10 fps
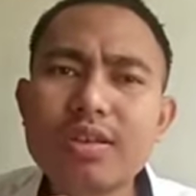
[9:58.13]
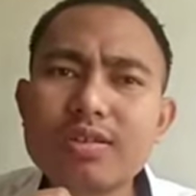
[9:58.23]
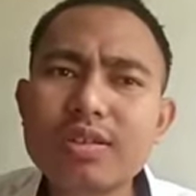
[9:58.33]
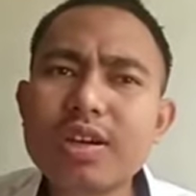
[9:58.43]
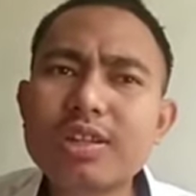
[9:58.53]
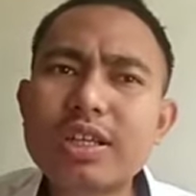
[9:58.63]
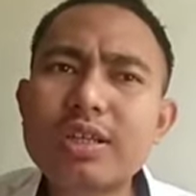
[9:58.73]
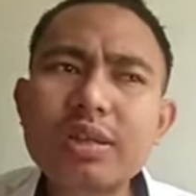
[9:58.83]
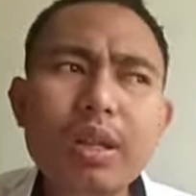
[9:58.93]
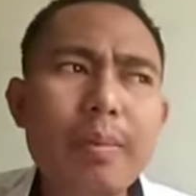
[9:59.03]

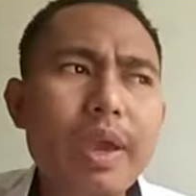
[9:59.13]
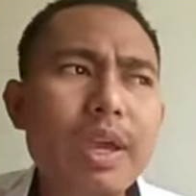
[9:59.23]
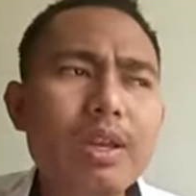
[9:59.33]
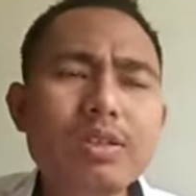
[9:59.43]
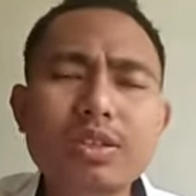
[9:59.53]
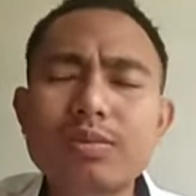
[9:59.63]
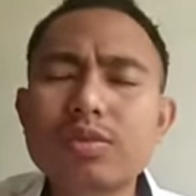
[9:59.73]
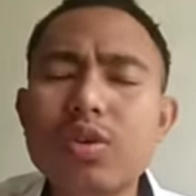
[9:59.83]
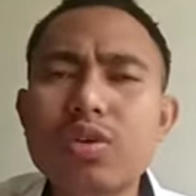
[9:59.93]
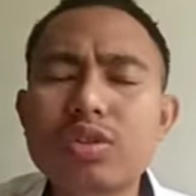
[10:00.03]
certain mechanisms or